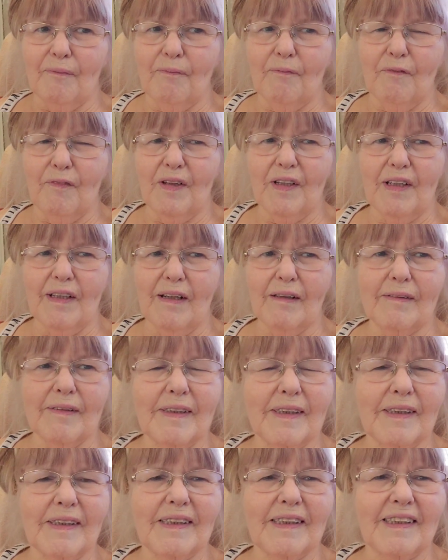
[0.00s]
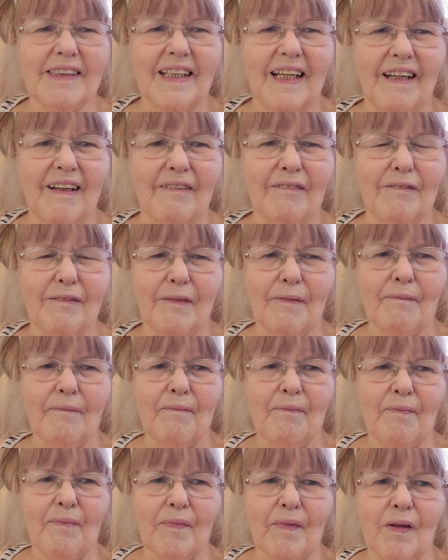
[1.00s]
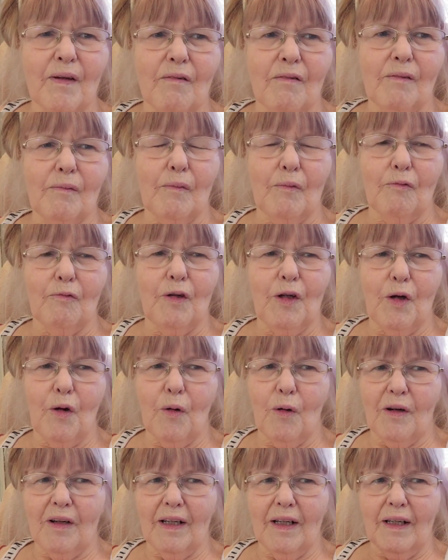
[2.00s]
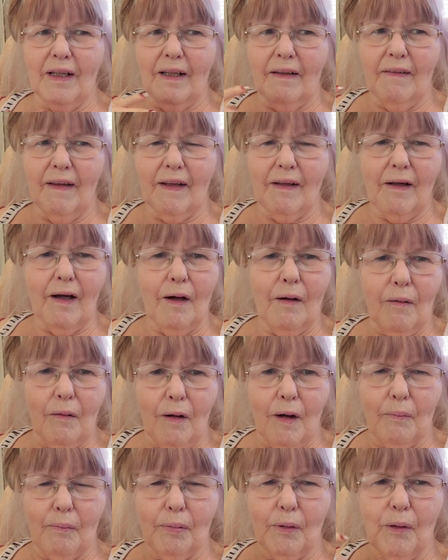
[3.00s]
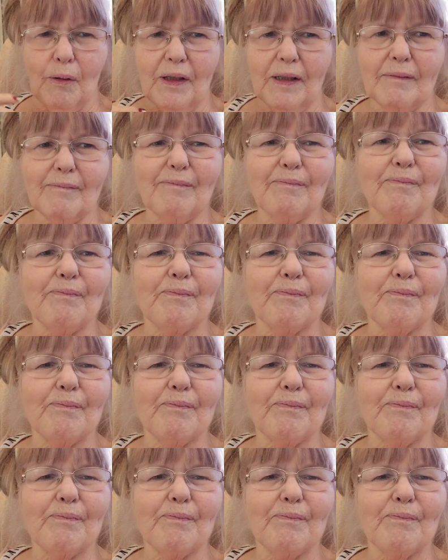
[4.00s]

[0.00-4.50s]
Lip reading: videos instead of recording and then uploading.